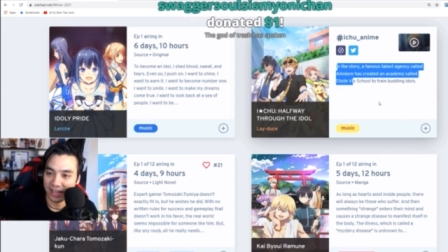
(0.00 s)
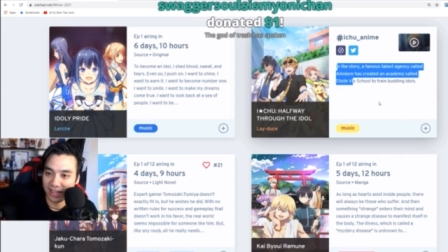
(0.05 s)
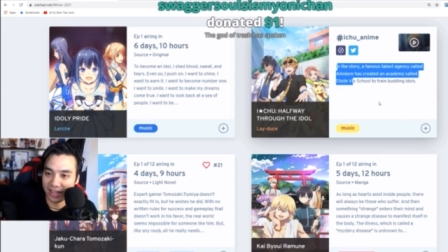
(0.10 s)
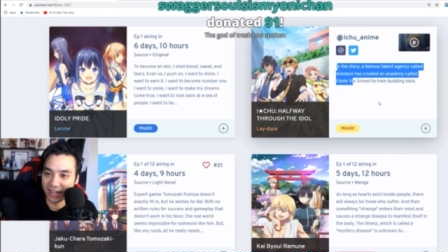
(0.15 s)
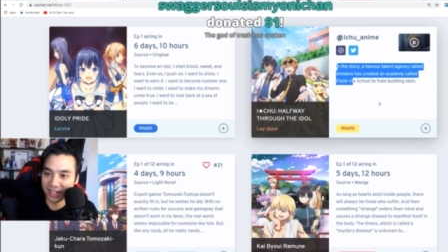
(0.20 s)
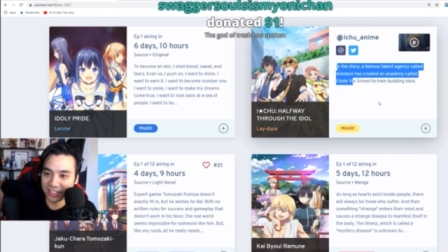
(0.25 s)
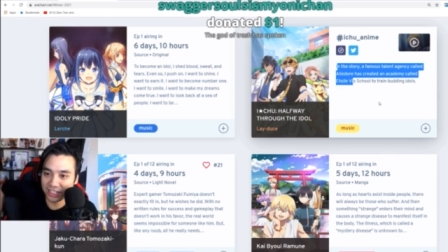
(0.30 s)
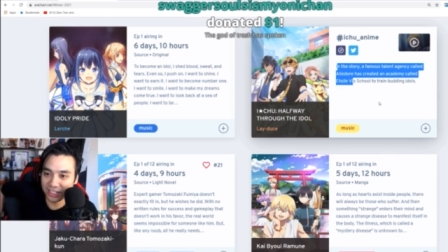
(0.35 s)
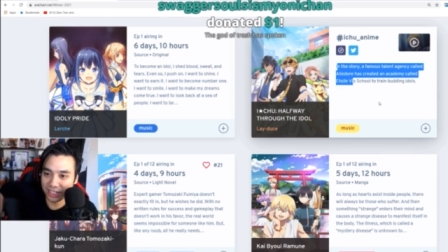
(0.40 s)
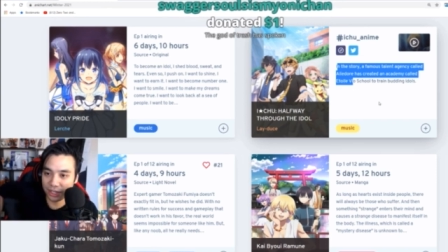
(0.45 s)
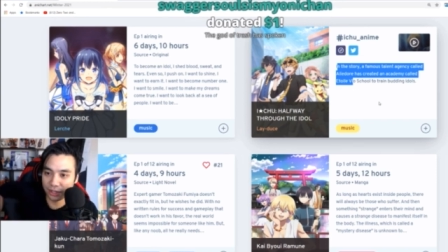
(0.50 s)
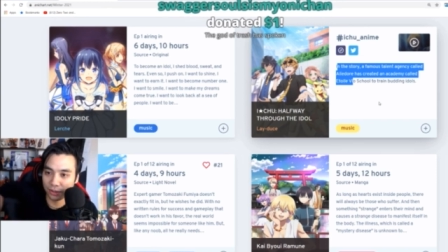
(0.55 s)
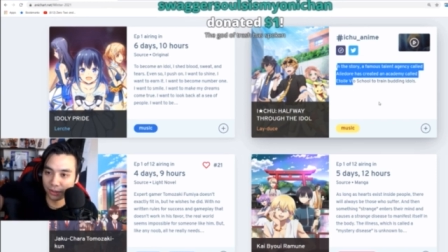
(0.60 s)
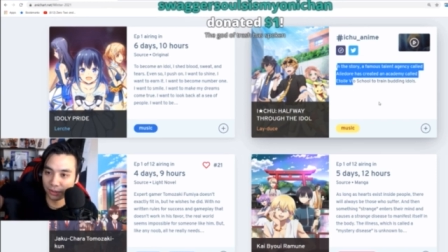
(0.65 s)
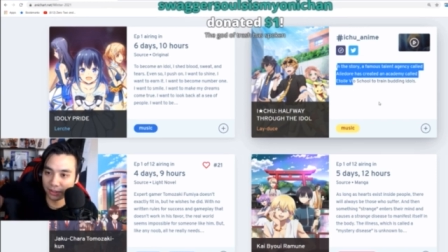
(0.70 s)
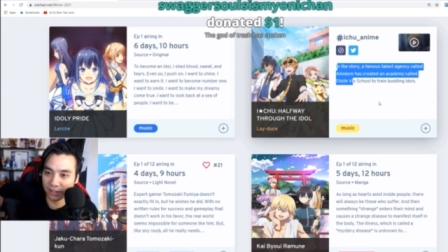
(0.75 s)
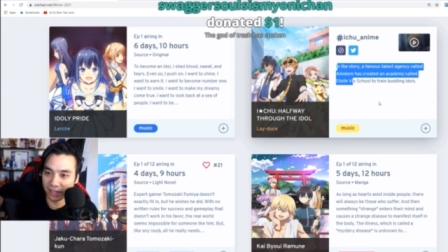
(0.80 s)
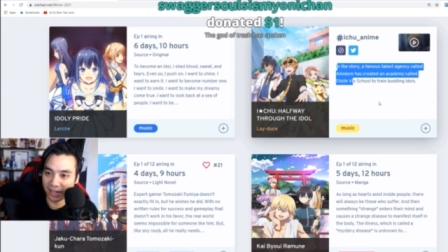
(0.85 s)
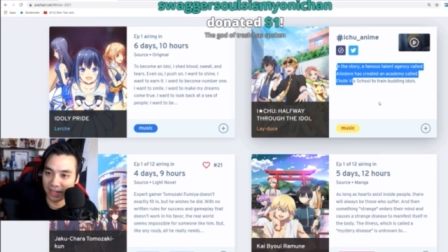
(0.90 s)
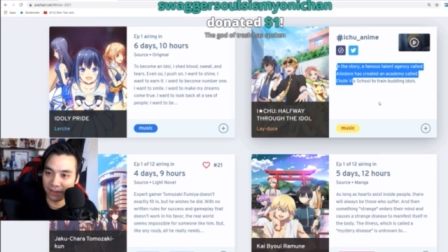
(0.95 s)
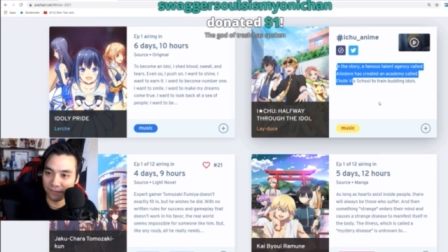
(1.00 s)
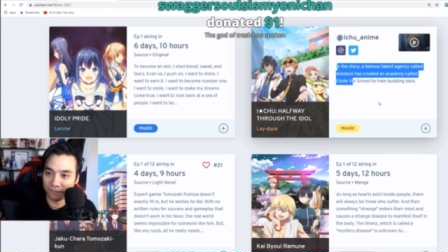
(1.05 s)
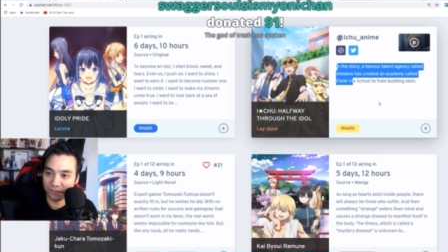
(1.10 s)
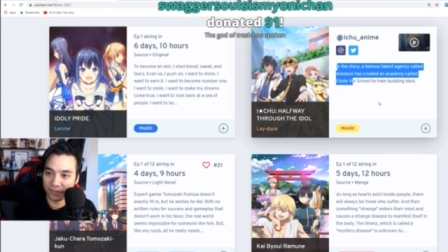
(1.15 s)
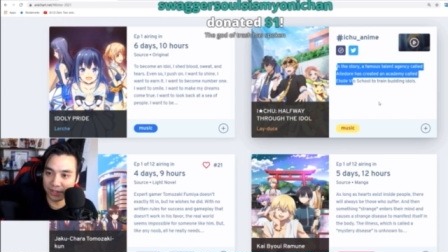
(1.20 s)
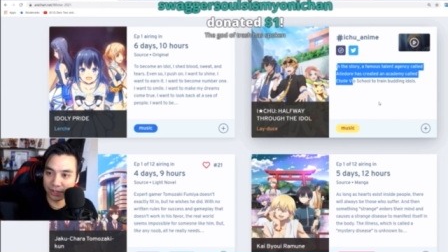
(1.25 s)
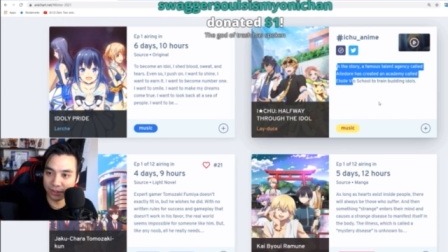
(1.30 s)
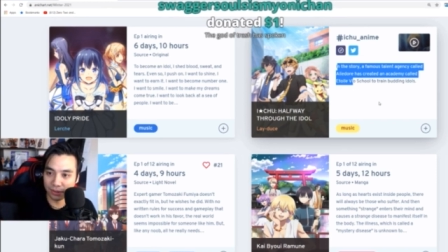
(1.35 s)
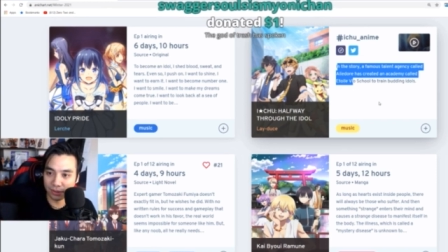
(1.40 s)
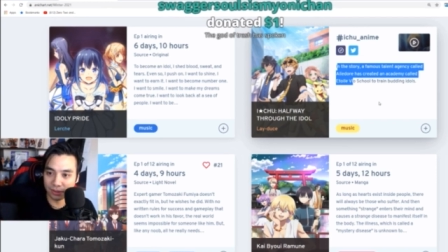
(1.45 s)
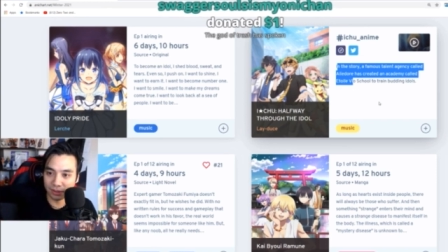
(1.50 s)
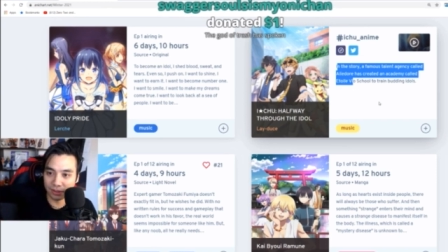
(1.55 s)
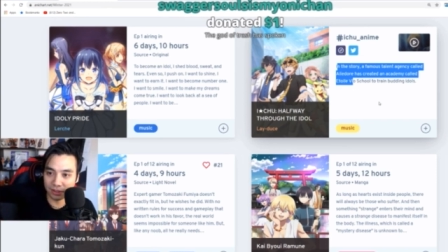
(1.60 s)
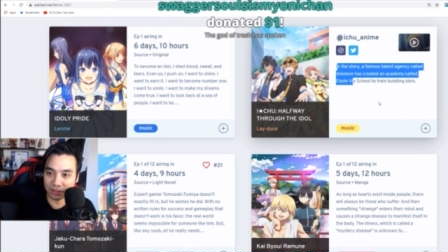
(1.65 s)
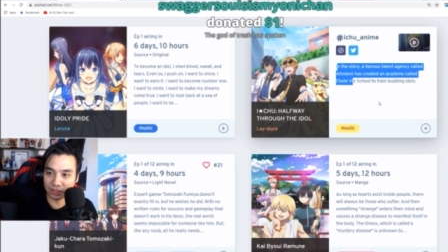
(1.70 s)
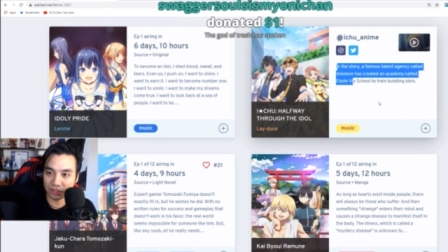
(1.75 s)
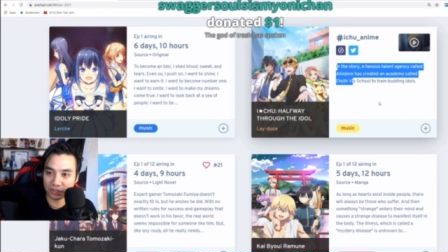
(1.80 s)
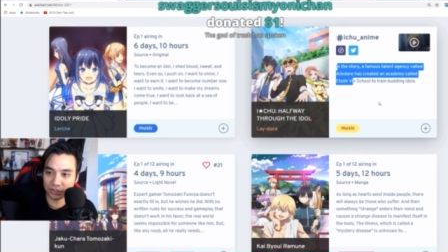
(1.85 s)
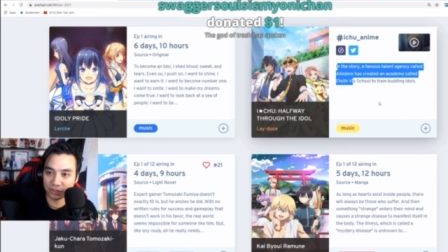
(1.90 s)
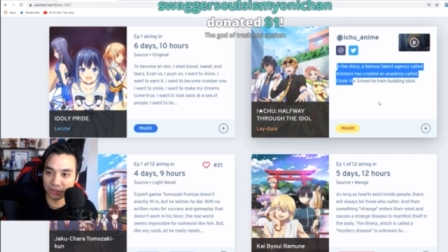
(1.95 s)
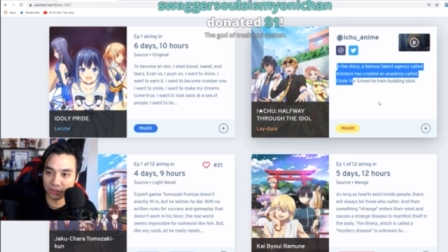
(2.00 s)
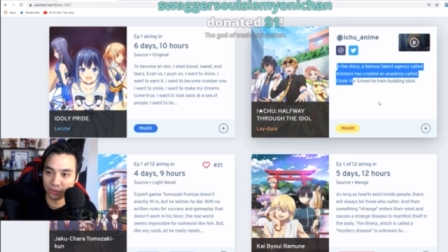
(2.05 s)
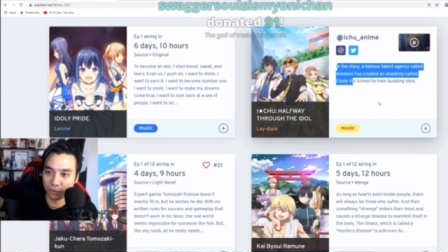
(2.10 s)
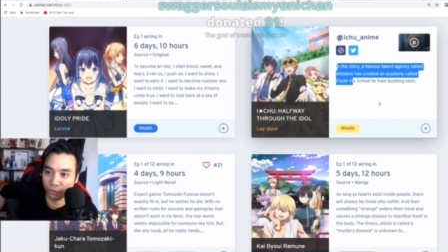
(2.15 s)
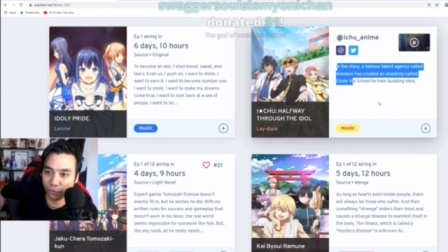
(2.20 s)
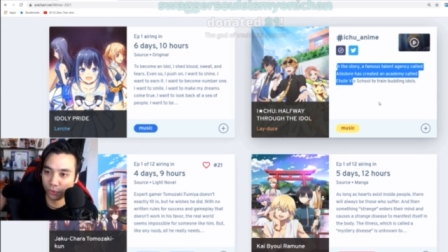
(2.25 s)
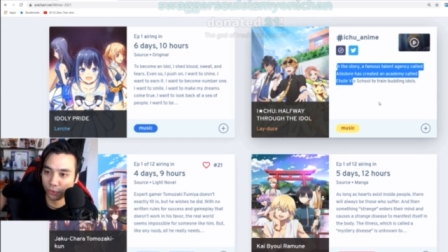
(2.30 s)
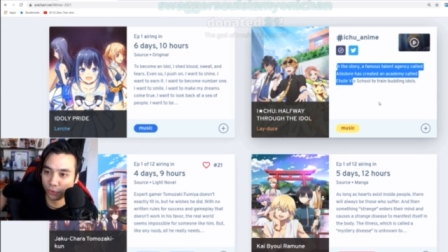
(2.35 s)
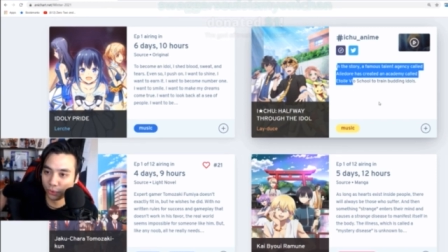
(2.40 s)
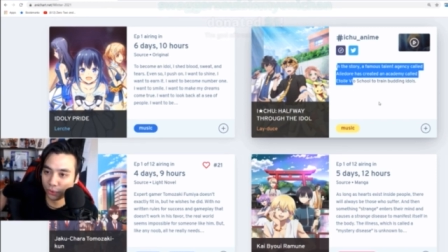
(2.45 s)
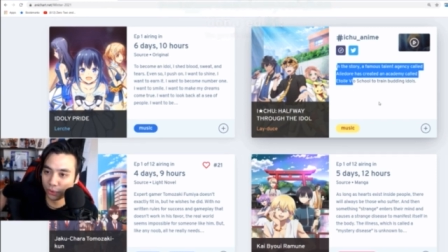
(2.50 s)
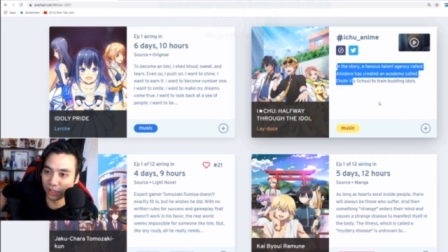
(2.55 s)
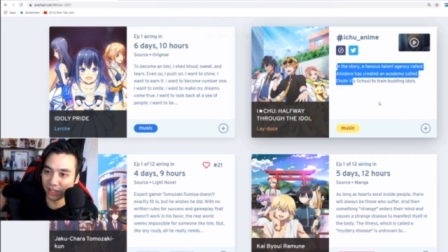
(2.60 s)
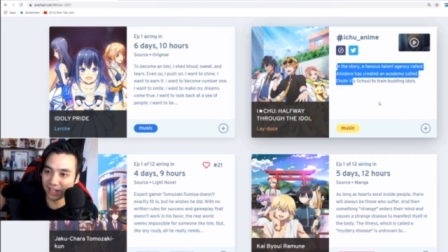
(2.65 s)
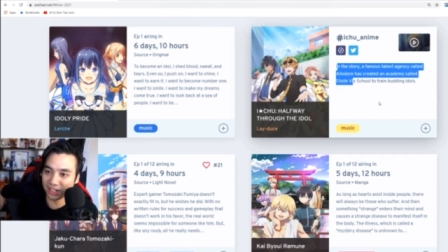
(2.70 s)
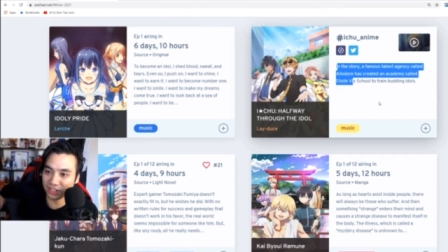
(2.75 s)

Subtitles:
Etiole Viol School